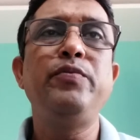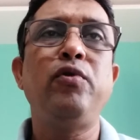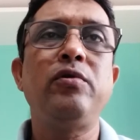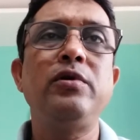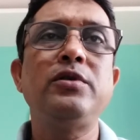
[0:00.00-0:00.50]

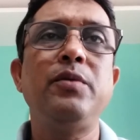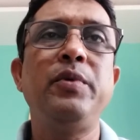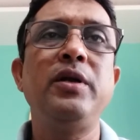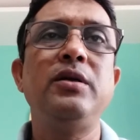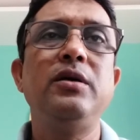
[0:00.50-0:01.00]
focus
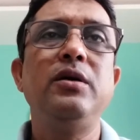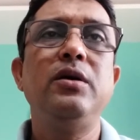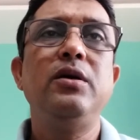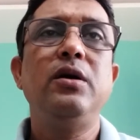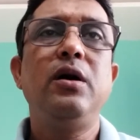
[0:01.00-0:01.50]
upon
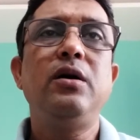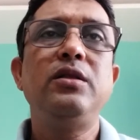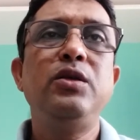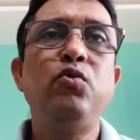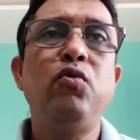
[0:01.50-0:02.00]

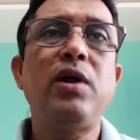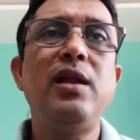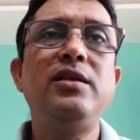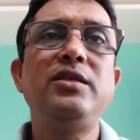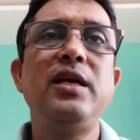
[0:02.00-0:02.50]
the
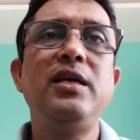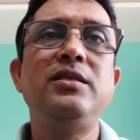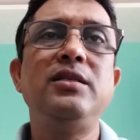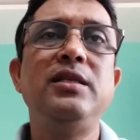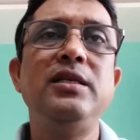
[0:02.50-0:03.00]
oral stage,
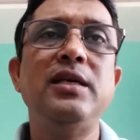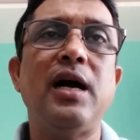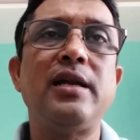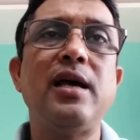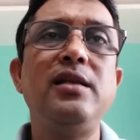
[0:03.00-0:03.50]
the
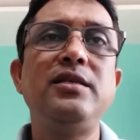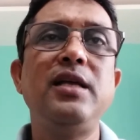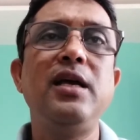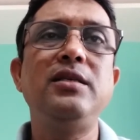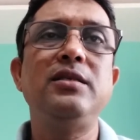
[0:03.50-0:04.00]
anal
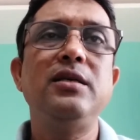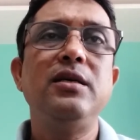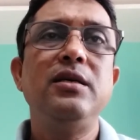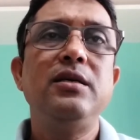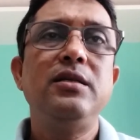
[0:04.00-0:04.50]
stage,
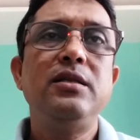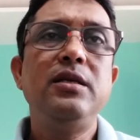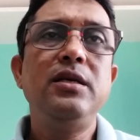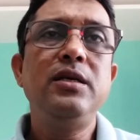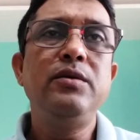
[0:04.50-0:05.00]

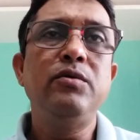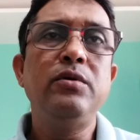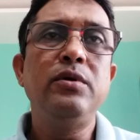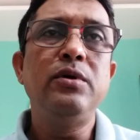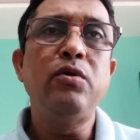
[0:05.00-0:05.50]
the
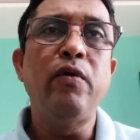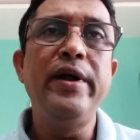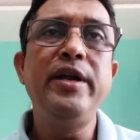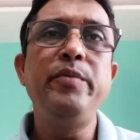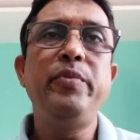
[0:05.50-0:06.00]

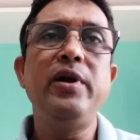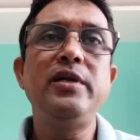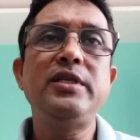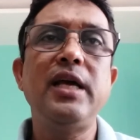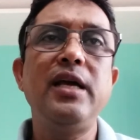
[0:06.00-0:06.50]
oedipal
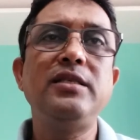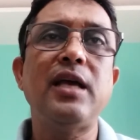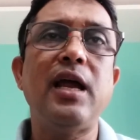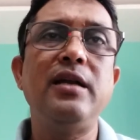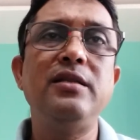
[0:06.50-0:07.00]
stage,
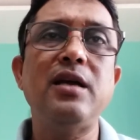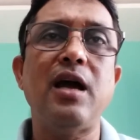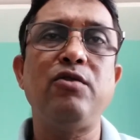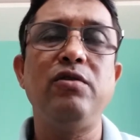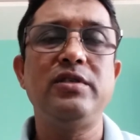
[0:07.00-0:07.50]
and the
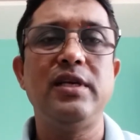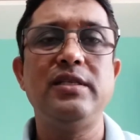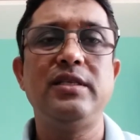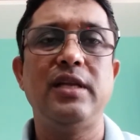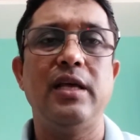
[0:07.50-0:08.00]

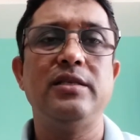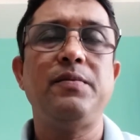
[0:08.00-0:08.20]
adolescent stage.